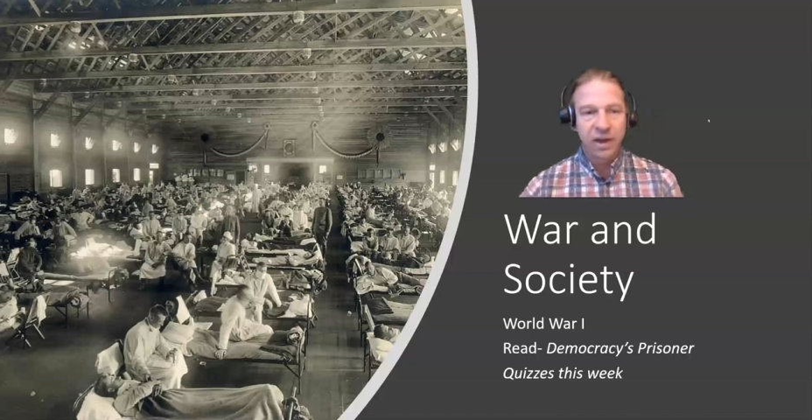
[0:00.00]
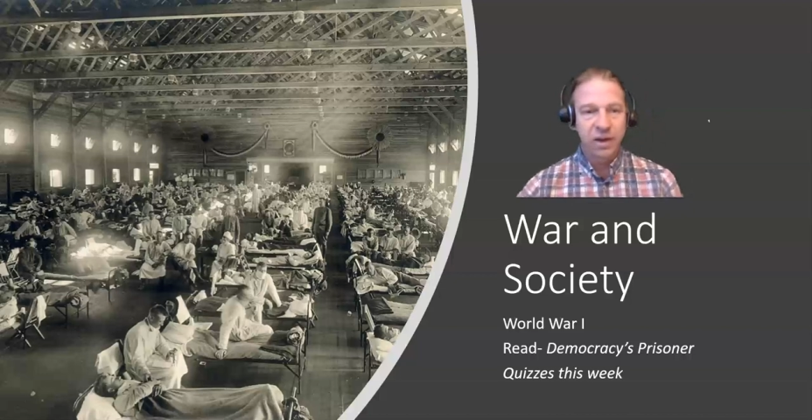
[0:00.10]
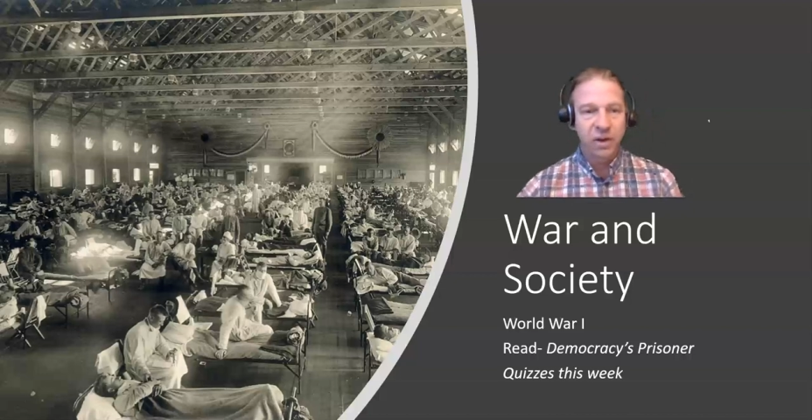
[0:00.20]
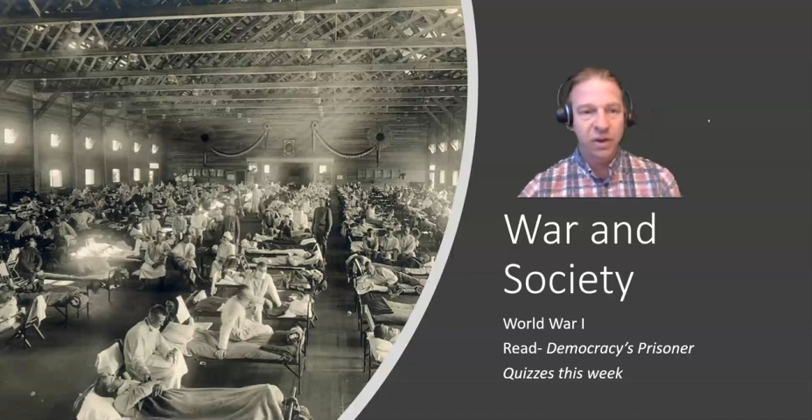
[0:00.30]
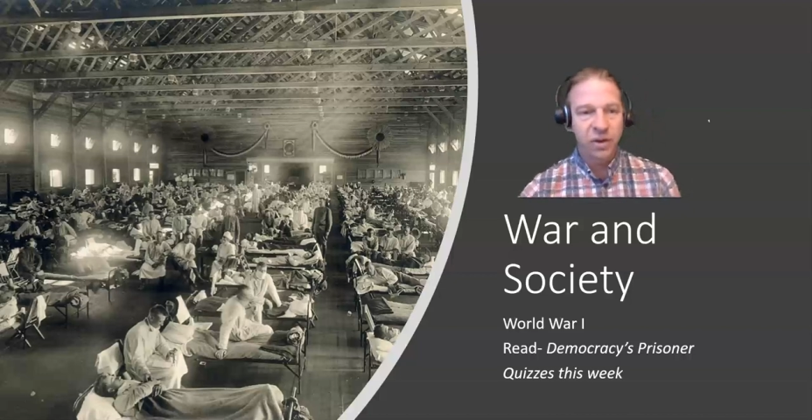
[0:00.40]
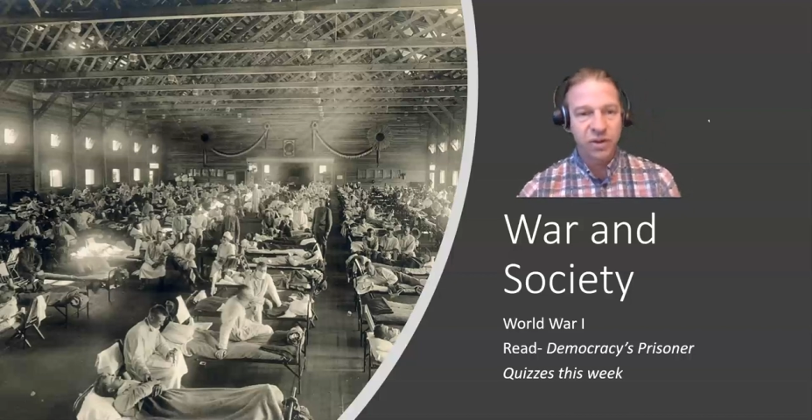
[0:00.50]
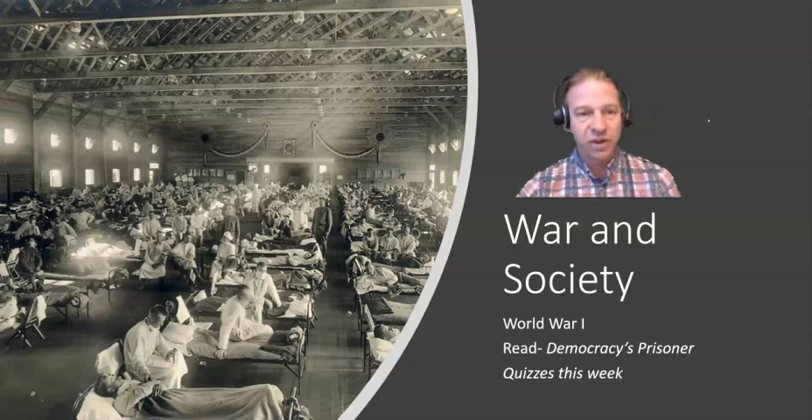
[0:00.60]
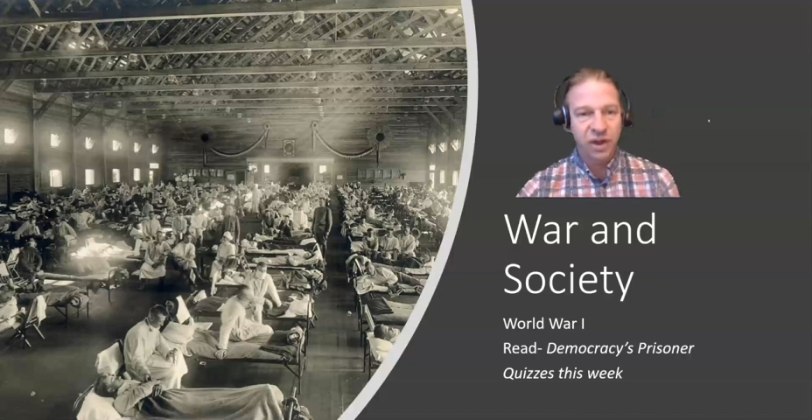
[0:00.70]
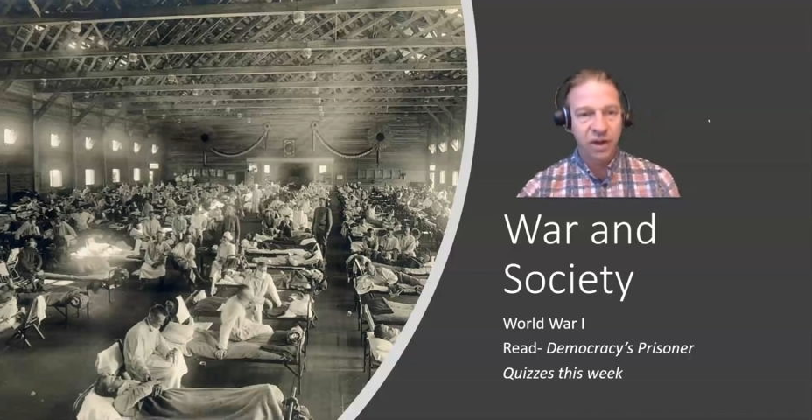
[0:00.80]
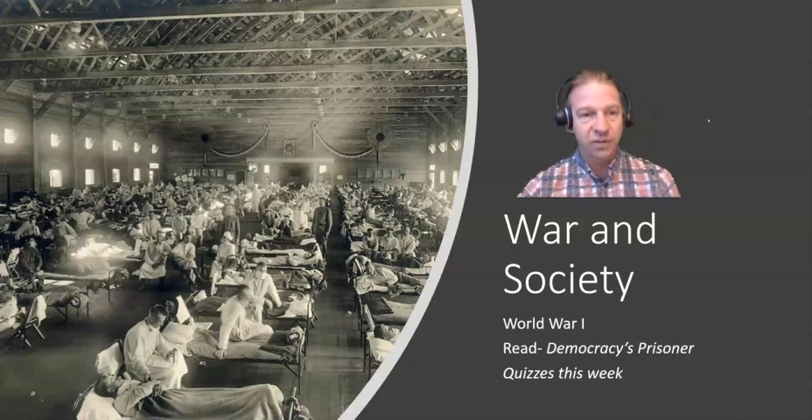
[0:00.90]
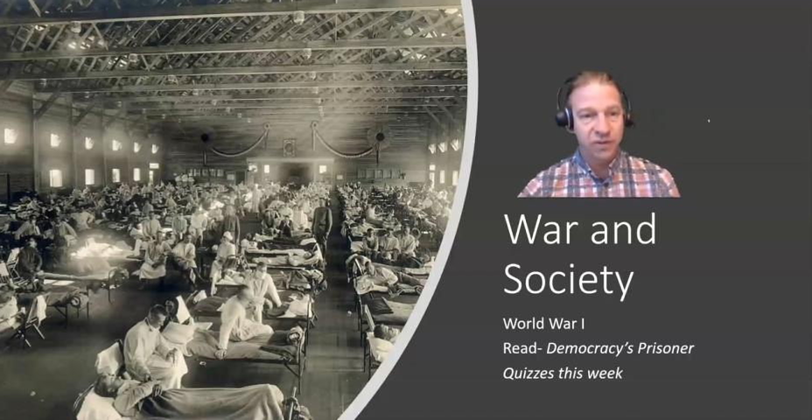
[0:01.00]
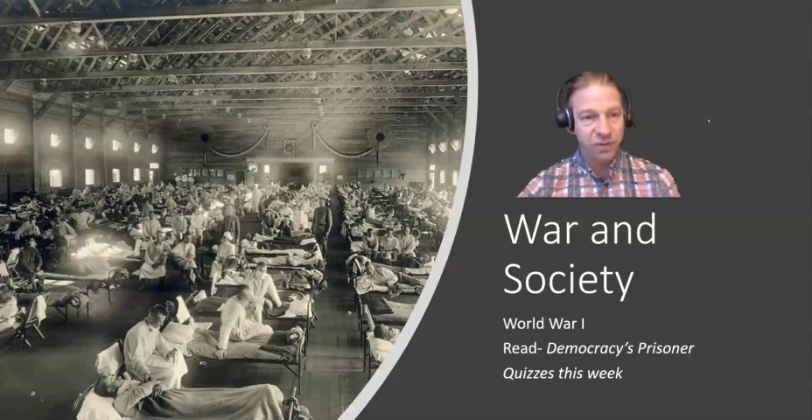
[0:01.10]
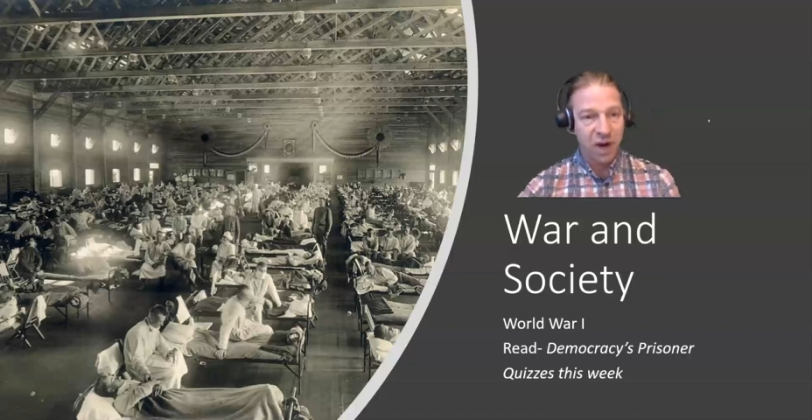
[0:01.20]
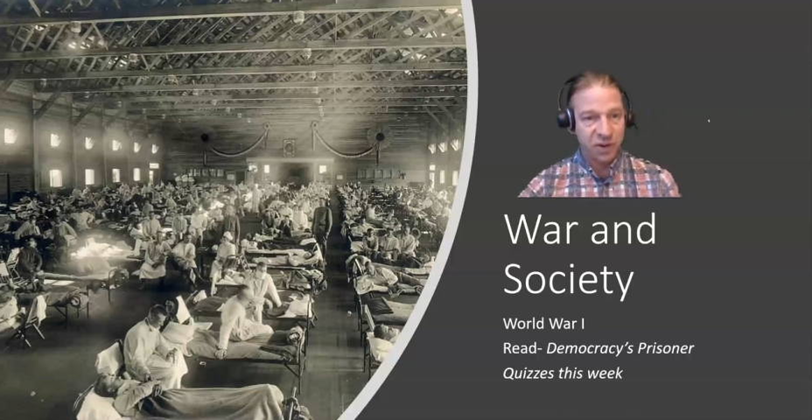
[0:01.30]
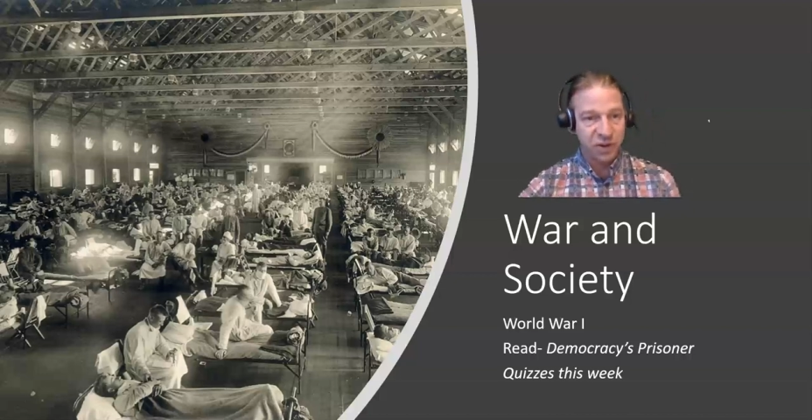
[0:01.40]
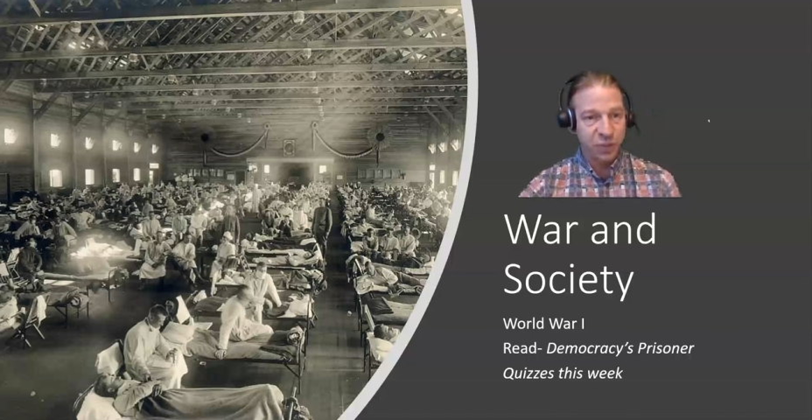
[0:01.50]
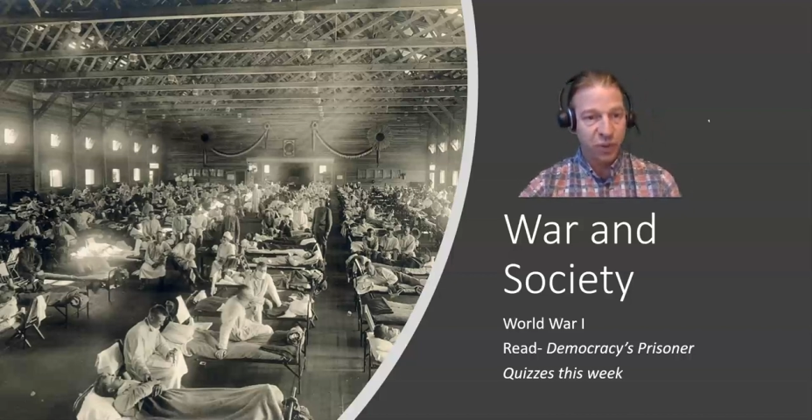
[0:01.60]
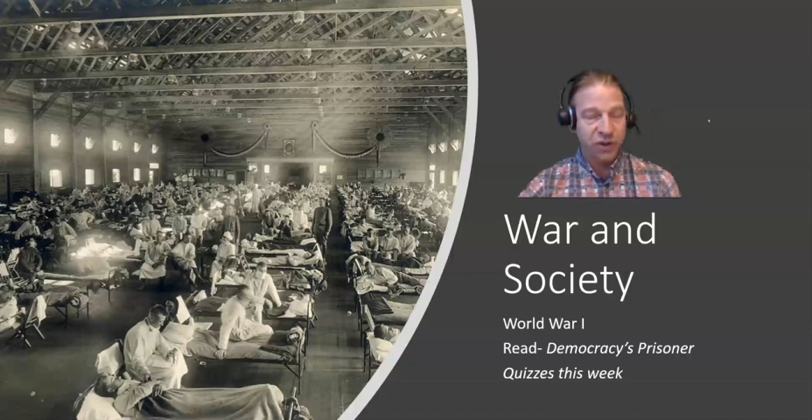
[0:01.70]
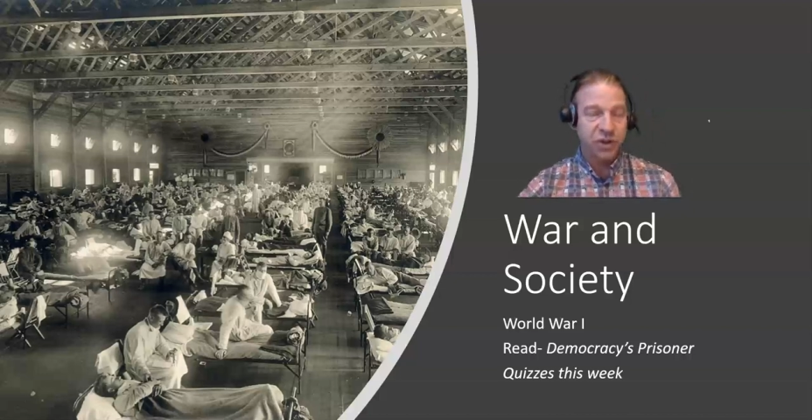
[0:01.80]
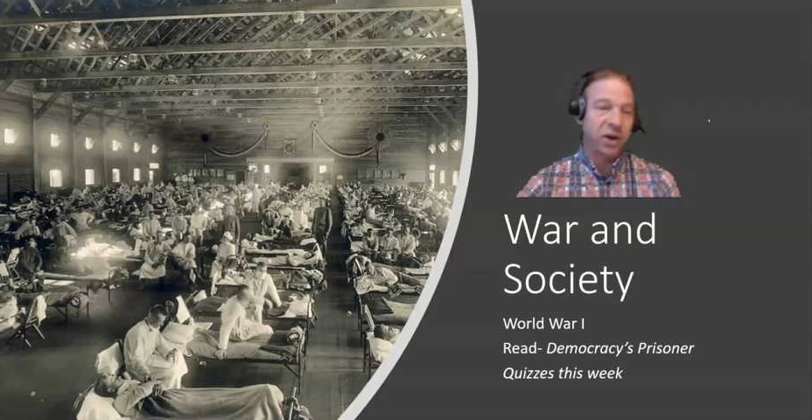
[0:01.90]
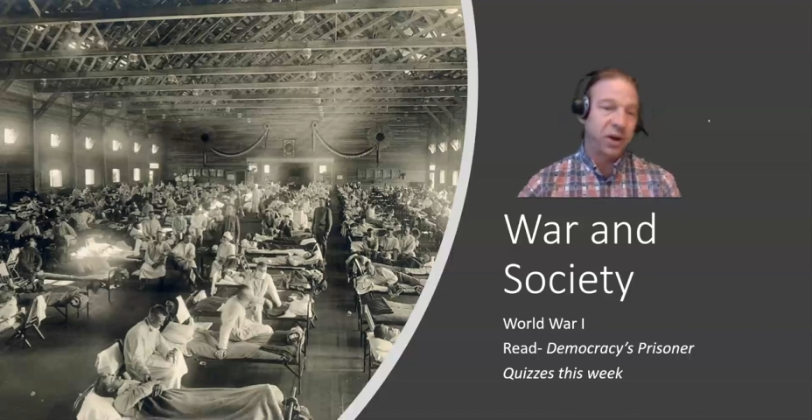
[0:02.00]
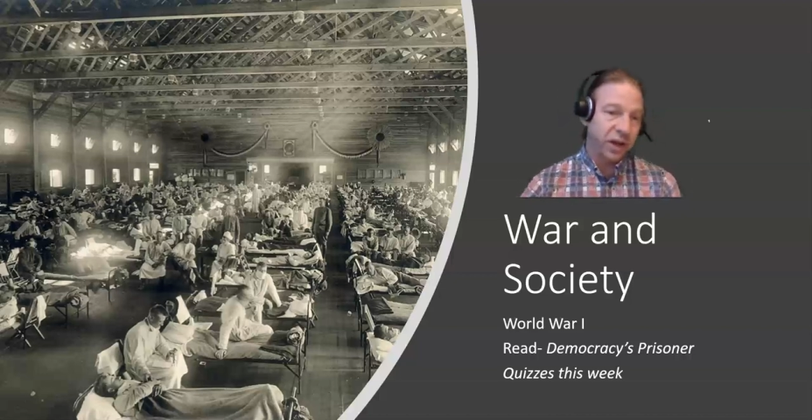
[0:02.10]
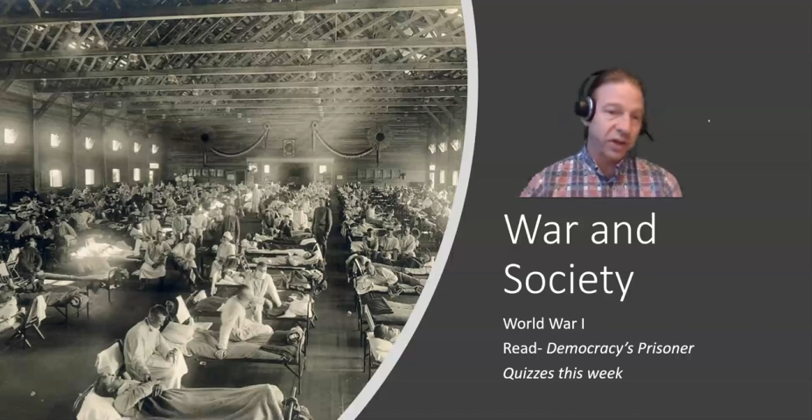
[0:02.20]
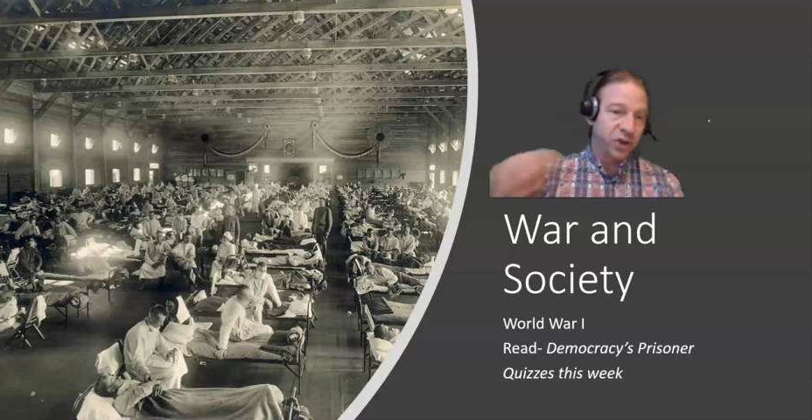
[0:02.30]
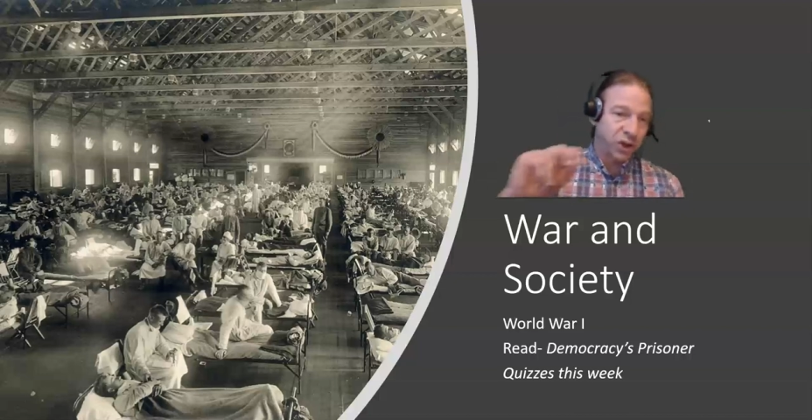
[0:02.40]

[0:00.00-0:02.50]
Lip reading: your use of Democracy's Prisoner and then